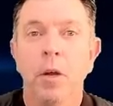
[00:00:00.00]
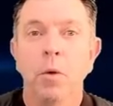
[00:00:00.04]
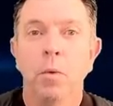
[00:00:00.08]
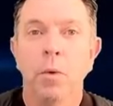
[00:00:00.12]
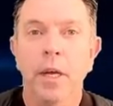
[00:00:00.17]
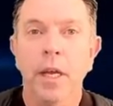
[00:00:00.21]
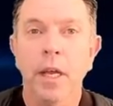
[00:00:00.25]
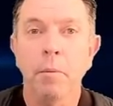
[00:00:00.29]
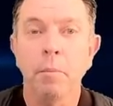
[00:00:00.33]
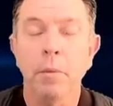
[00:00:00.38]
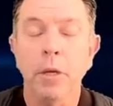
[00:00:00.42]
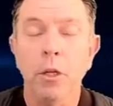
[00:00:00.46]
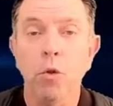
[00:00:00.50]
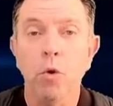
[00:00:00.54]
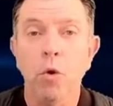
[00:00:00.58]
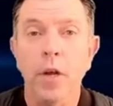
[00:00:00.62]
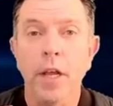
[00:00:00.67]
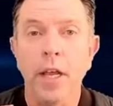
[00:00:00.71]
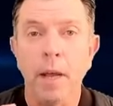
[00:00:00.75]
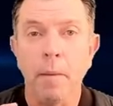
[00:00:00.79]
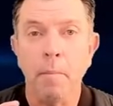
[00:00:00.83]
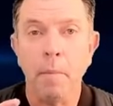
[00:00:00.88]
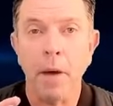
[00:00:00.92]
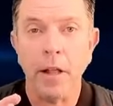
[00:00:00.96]
We're going to be
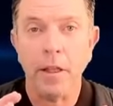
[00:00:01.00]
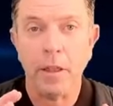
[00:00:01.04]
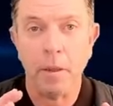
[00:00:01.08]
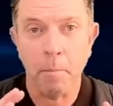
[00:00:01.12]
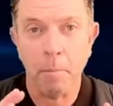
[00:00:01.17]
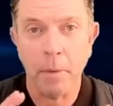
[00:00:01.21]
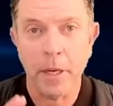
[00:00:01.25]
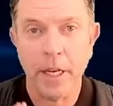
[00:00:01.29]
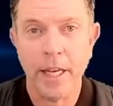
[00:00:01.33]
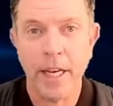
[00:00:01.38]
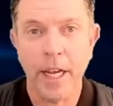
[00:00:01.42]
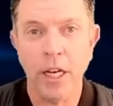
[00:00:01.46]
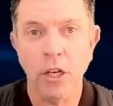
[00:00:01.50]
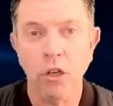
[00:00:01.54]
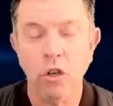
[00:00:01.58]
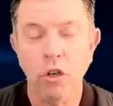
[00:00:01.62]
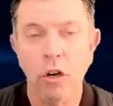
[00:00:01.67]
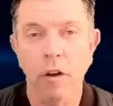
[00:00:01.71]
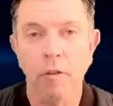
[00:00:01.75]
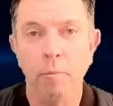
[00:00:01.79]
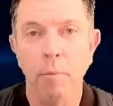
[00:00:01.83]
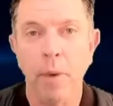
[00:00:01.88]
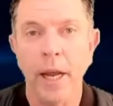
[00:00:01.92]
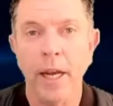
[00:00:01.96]
talking about the
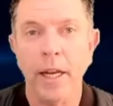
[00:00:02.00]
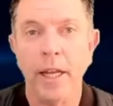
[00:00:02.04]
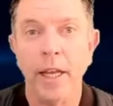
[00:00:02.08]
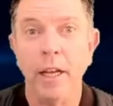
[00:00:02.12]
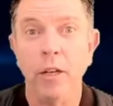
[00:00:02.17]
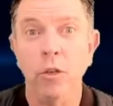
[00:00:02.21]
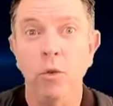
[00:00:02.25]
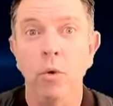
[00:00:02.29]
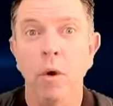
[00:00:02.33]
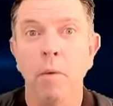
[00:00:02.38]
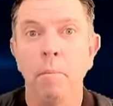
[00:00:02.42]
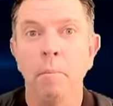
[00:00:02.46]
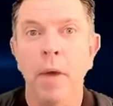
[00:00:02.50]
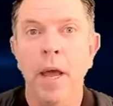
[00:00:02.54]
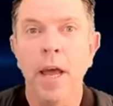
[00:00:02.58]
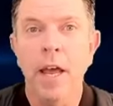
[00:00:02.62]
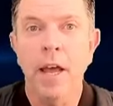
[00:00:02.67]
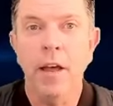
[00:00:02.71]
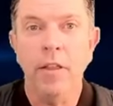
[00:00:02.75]
potential of PancakeSwap,